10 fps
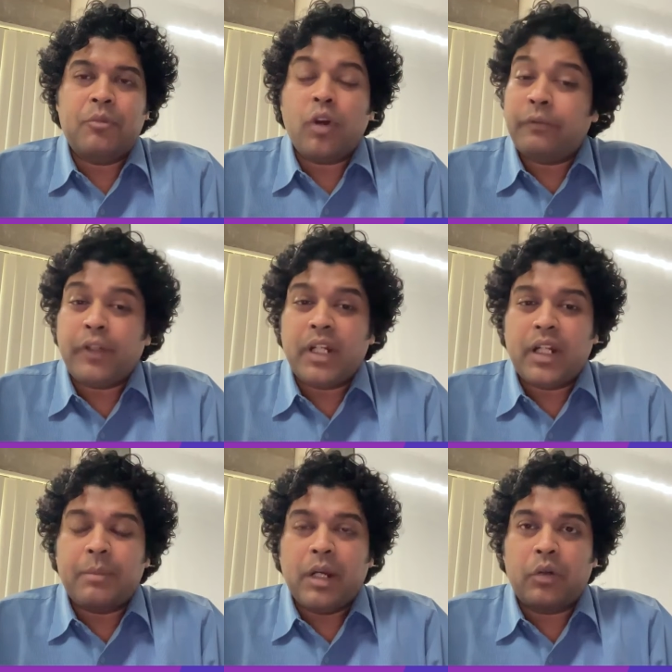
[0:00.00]

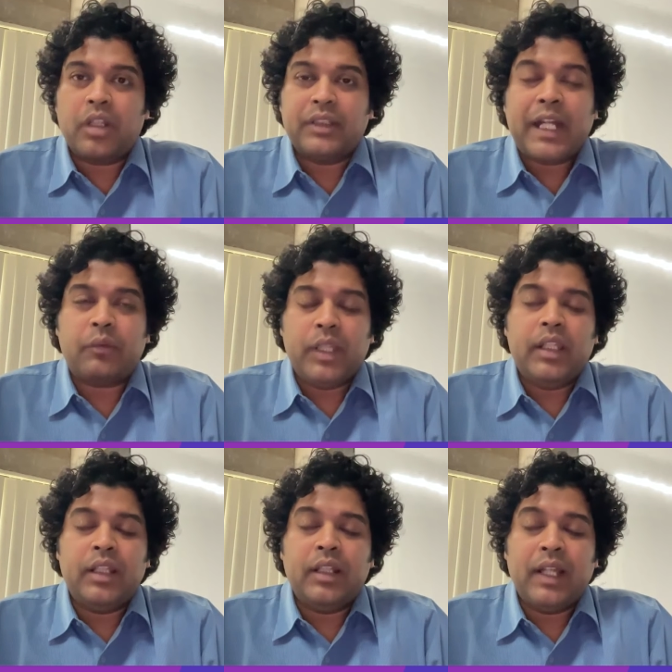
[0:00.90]
confident about. That
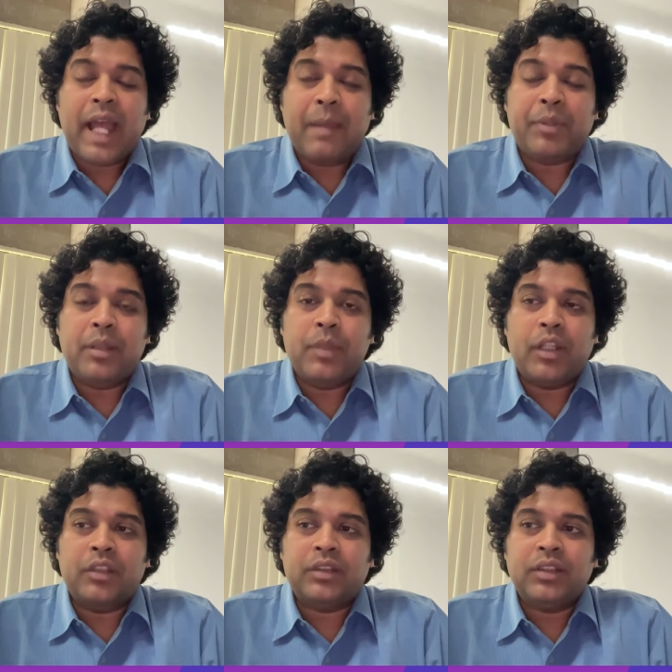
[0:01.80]
will happen
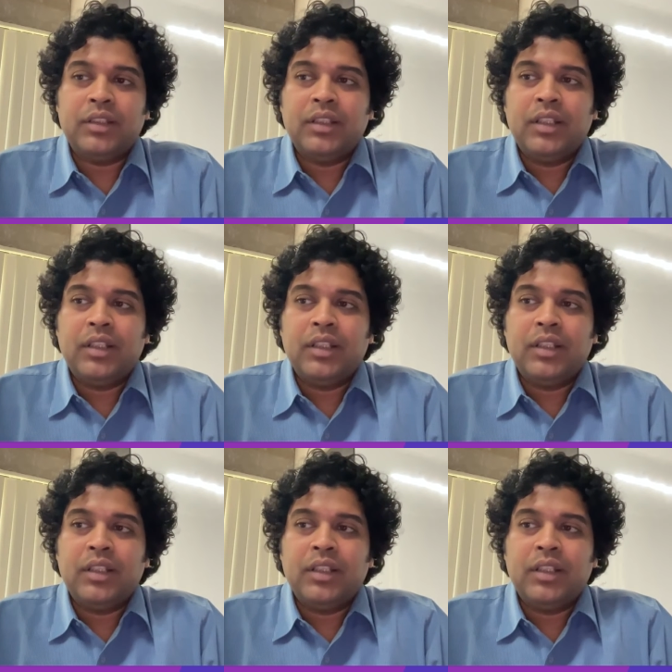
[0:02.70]
because